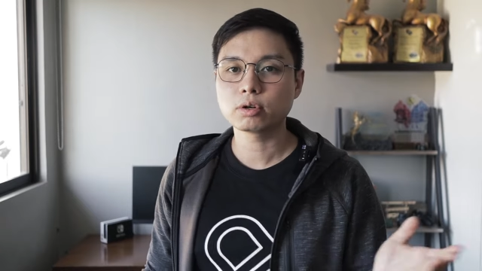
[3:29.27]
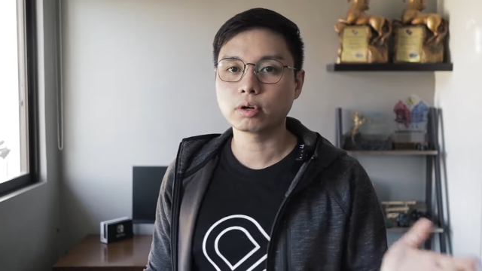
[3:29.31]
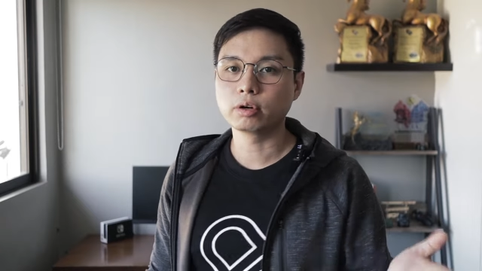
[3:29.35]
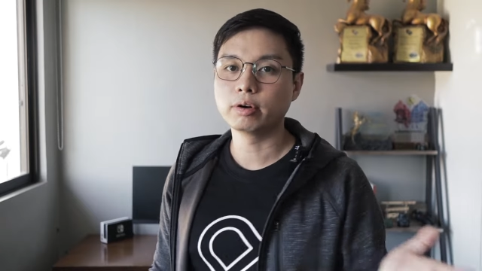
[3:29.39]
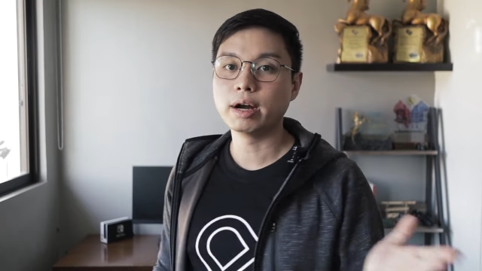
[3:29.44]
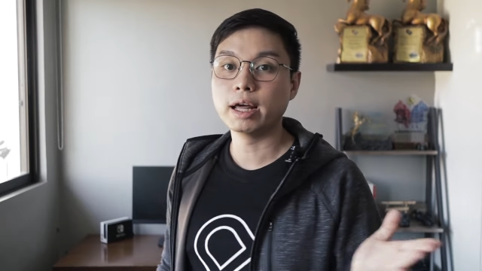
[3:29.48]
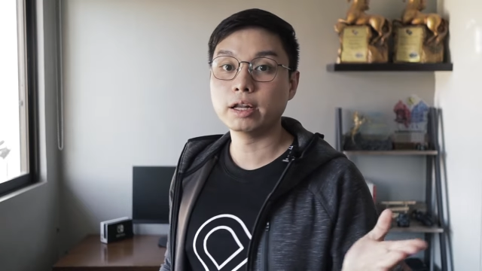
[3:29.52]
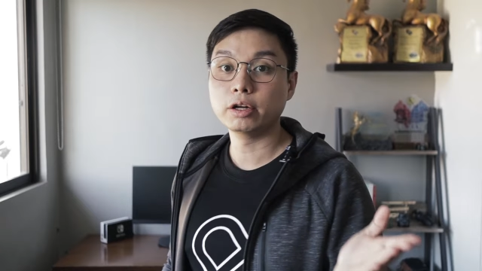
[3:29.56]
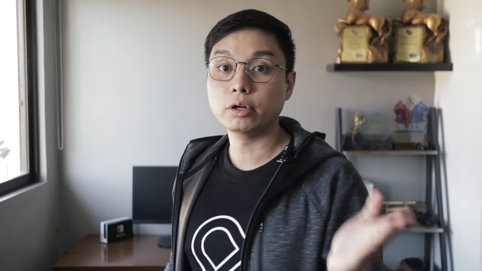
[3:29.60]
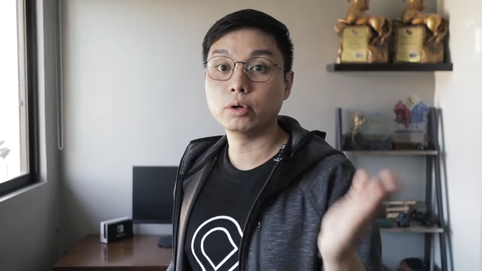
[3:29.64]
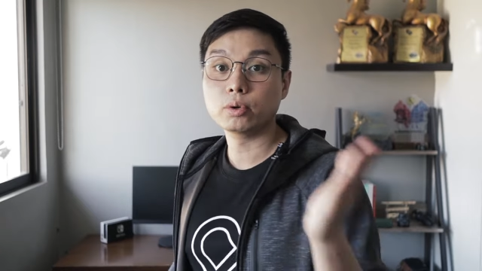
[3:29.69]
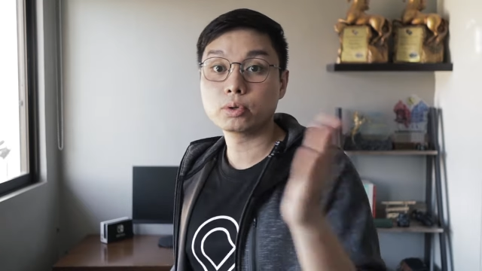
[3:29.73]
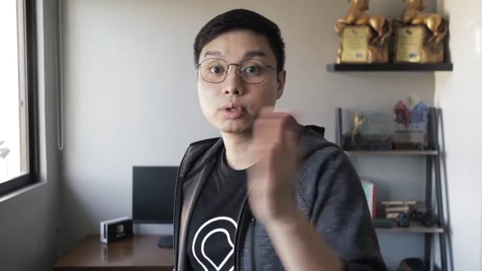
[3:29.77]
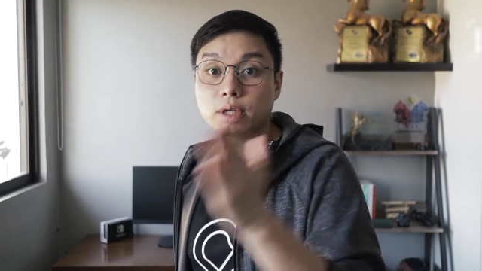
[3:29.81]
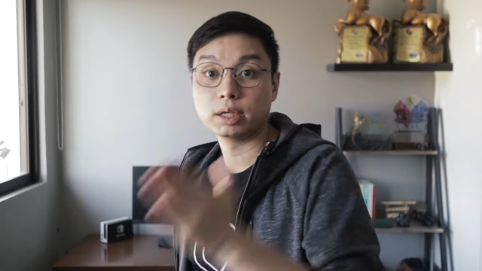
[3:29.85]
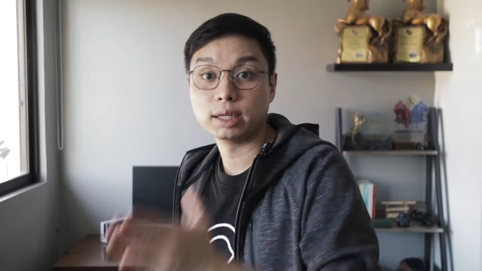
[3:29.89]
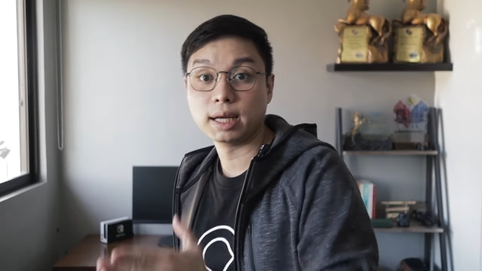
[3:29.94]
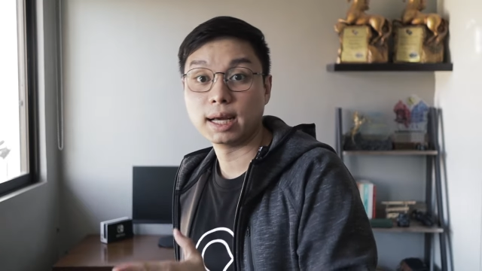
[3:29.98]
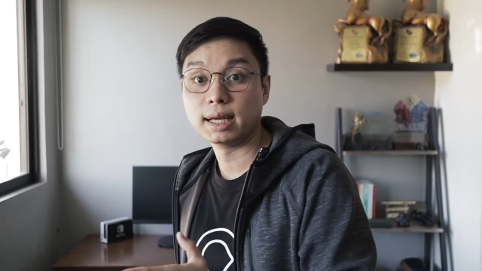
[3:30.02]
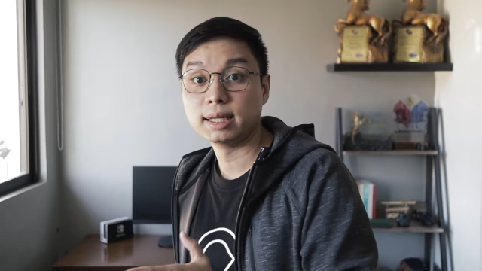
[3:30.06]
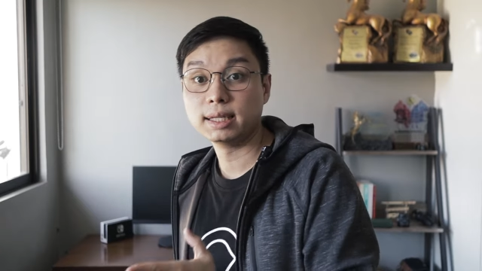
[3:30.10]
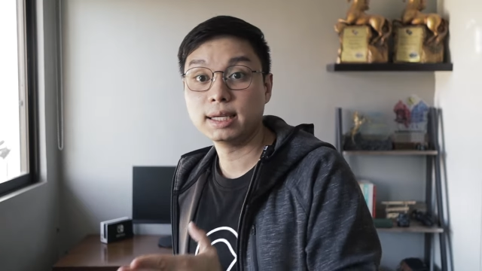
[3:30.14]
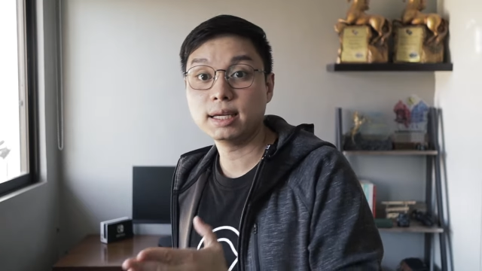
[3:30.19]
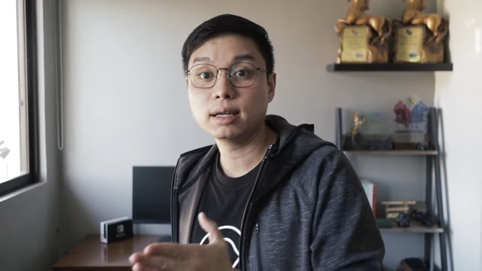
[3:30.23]
or rather those are
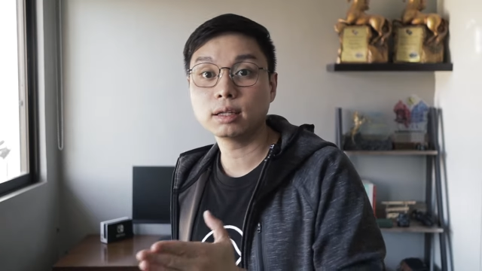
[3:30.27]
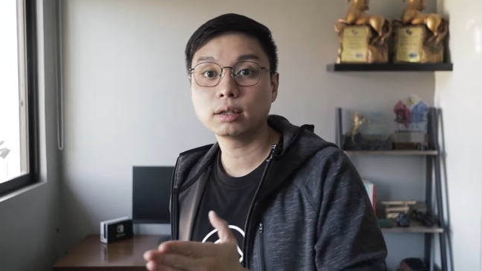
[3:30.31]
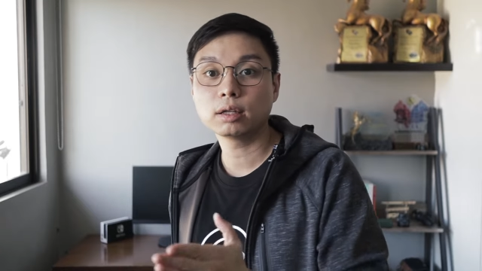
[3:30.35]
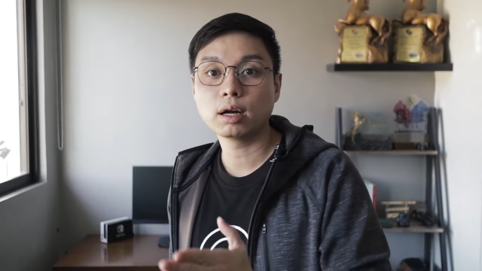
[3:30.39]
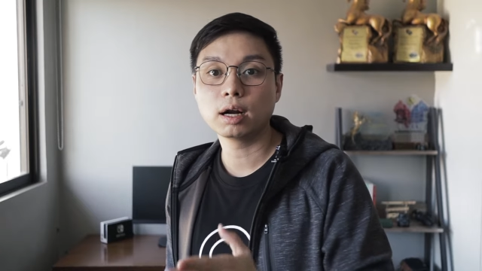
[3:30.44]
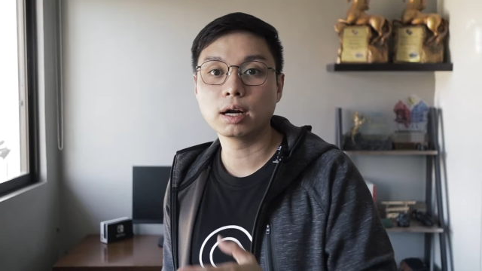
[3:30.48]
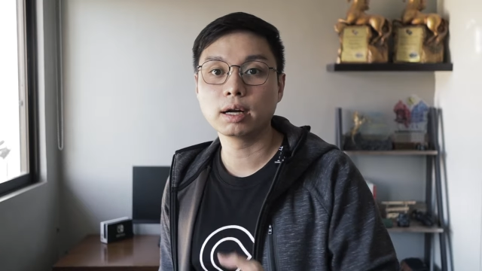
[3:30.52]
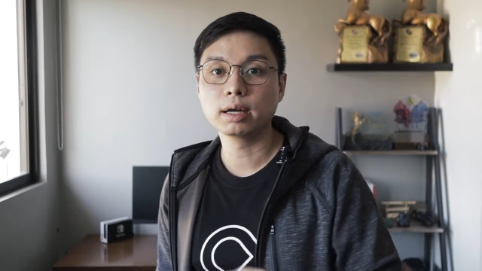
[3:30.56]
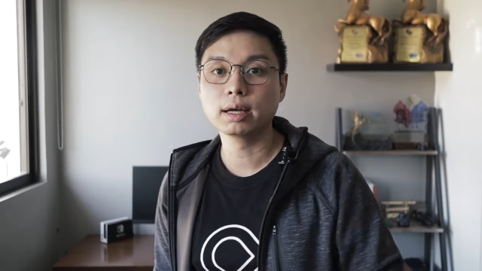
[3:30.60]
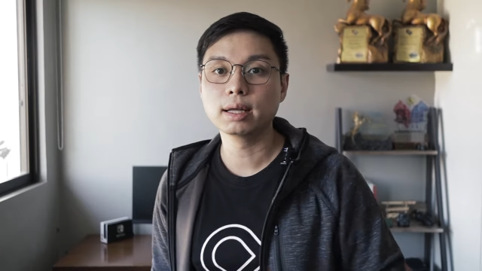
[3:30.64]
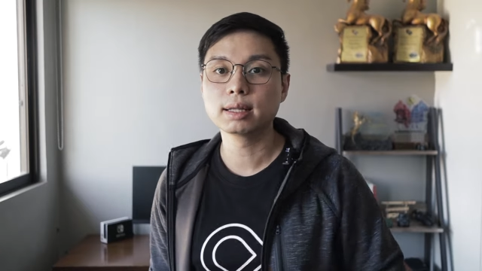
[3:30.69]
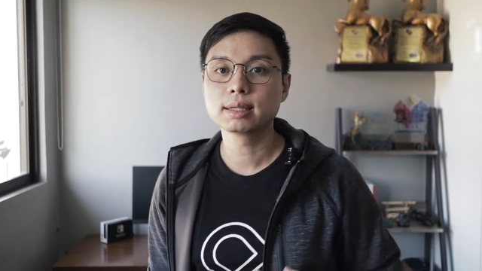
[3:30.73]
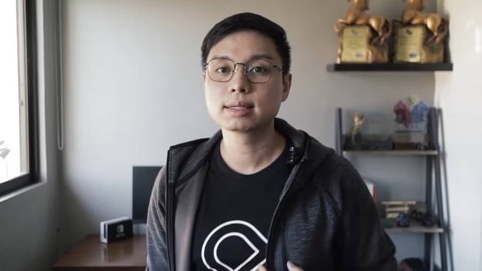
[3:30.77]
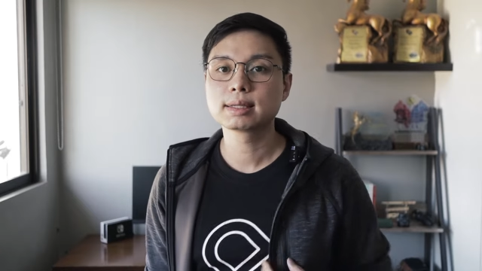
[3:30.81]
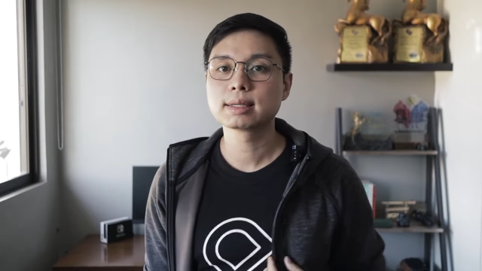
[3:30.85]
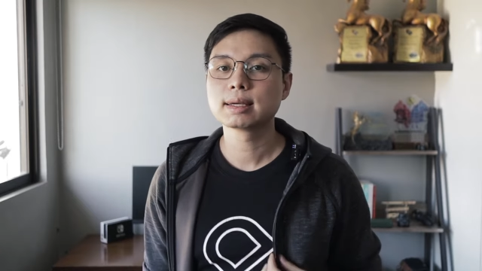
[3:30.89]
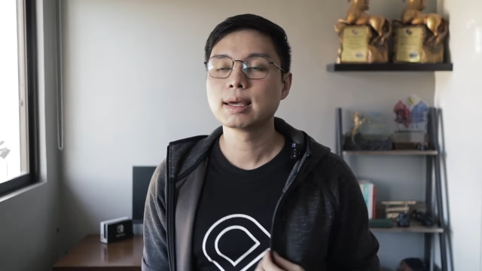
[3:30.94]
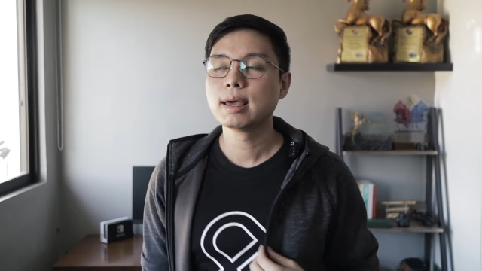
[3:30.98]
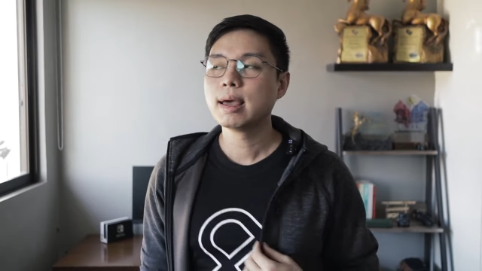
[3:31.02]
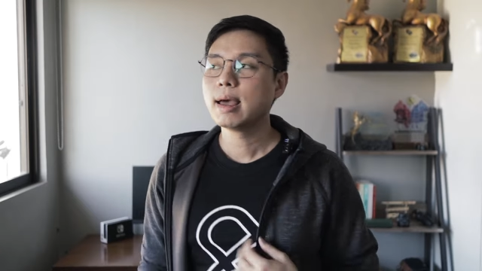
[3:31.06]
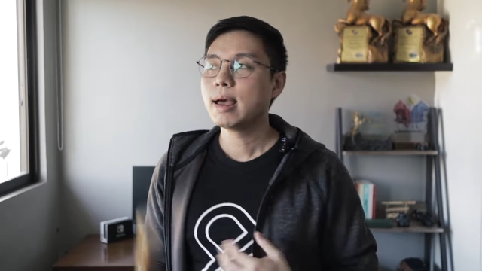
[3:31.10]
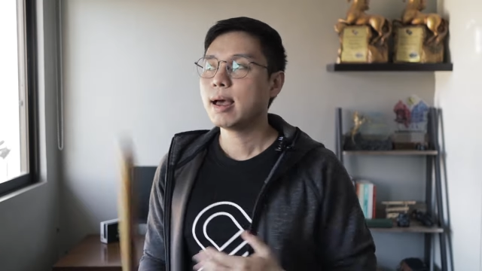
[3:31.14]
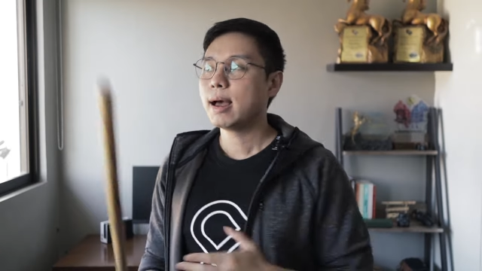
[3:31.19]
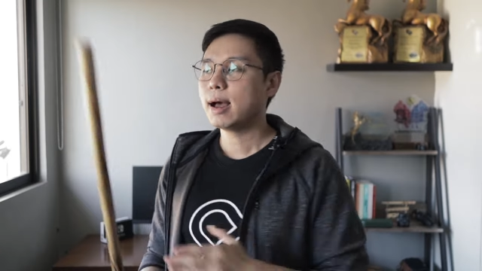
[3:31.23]
the ideal targets,